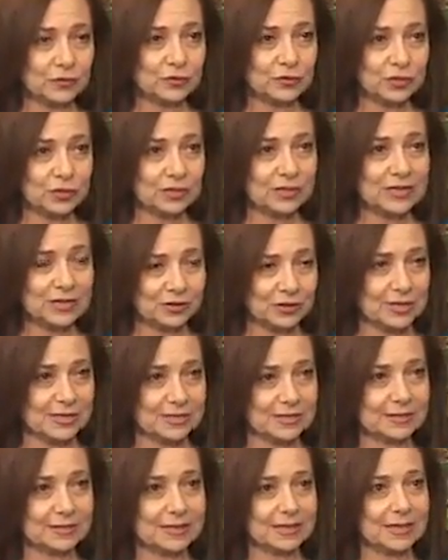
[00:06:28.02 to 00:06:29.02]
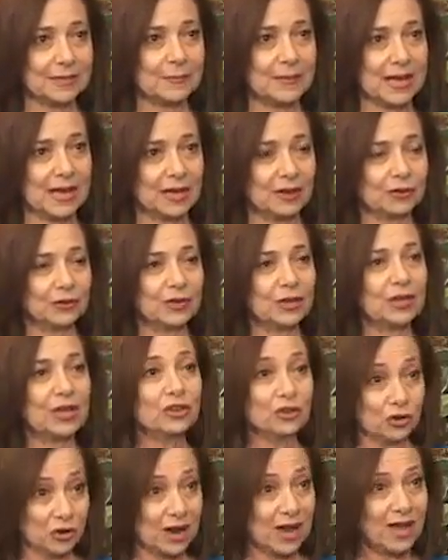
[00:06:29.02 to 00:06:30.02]
seriously about
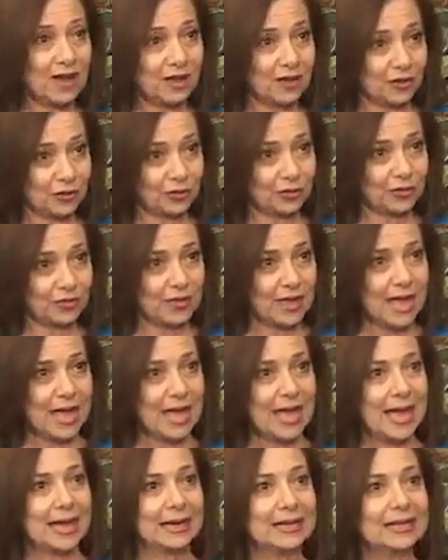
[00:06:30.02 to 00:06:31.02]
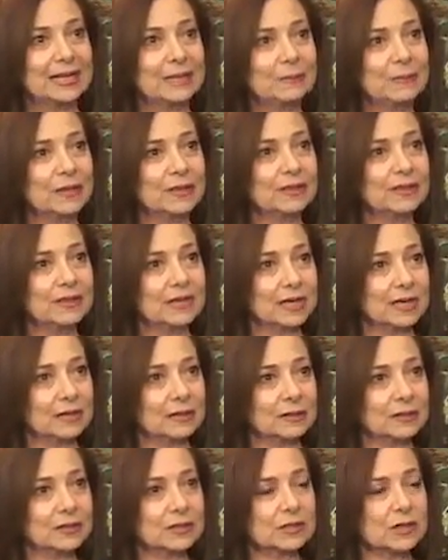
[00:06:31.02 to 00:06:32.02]
your health and keeping
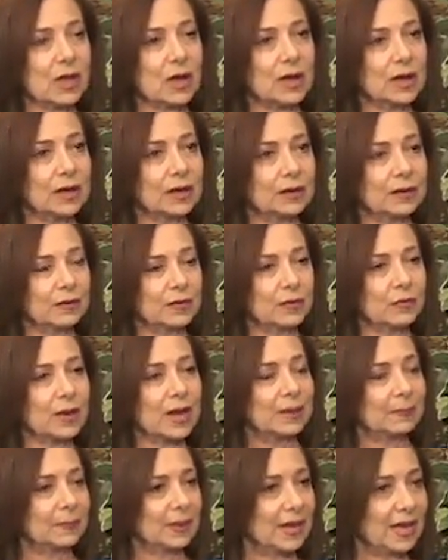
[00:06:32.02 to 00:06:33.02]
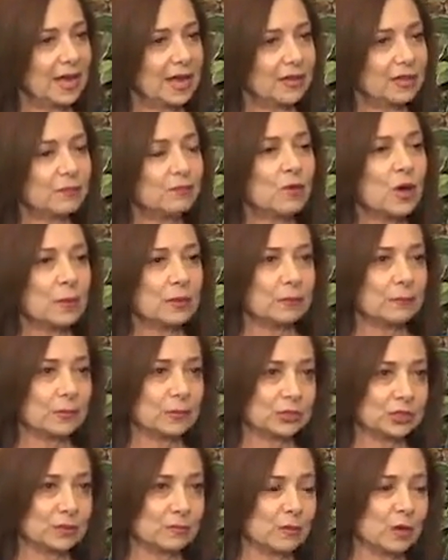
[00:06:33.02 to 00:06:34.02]
things on the right path
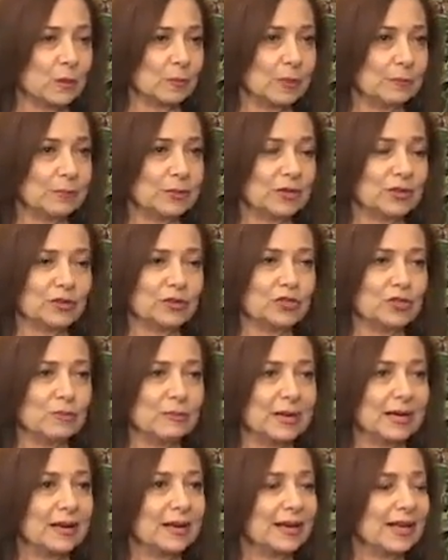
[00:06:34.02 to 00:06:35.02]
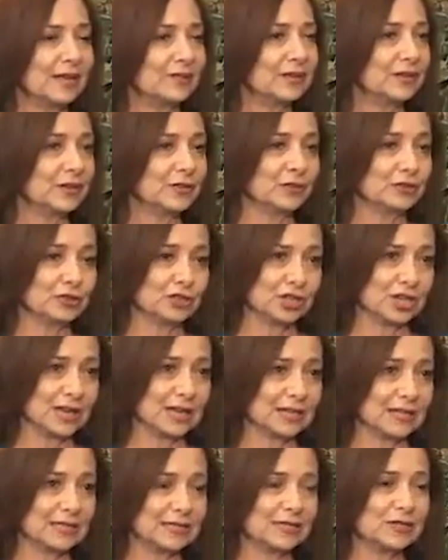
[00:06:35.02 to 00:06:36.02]
moment to moment, because you may not have another
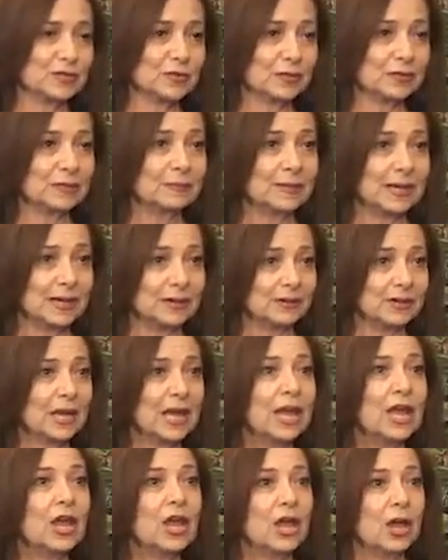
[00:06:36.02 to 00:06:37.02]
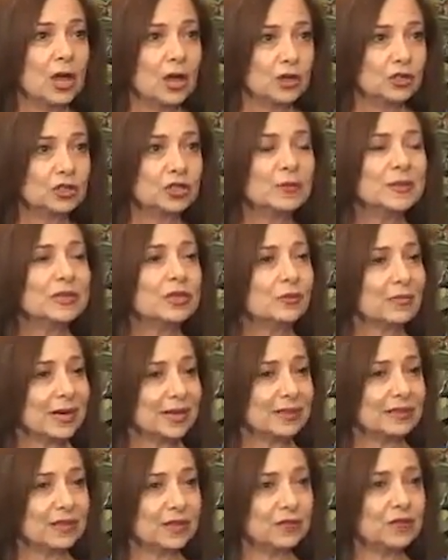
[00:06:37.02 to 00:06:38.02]
chance. It's all about doing the
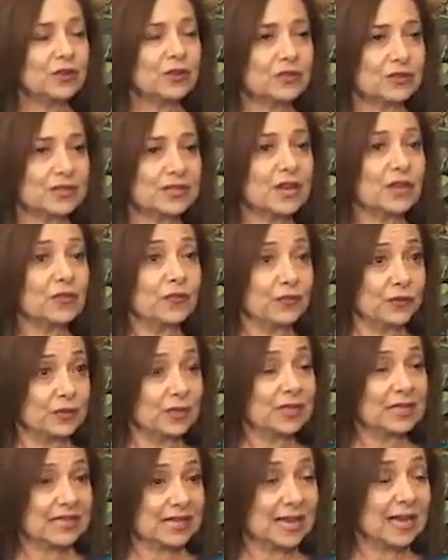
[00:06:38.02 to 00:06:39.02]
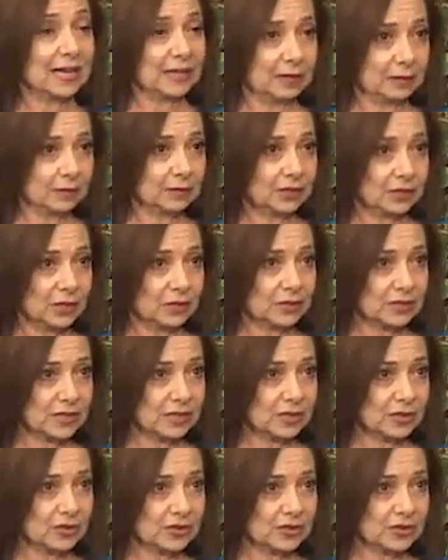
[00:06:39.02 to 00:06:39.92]
right thing for yourself for the day, you know, setting